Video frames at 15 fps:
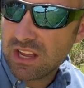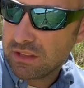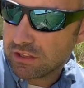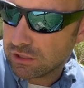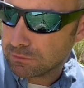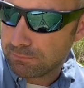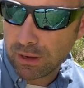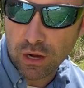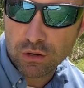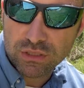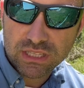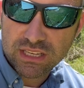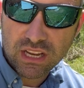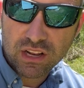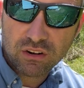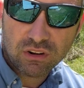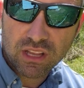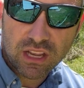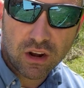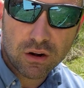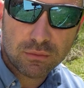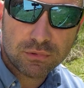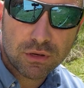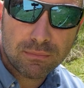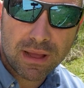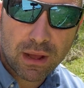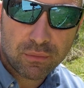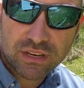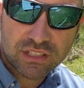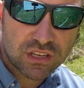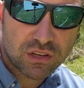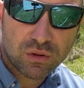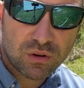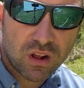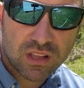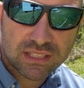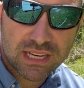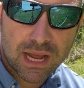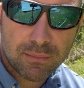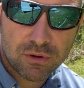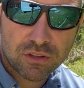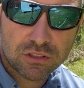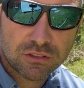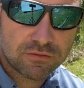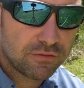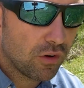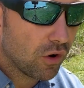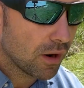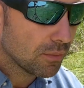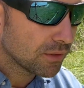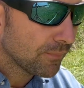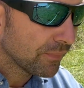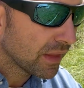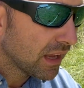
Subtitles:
Those posts, it doesn't really hurt them too bad. We used to do it all the time on those farms.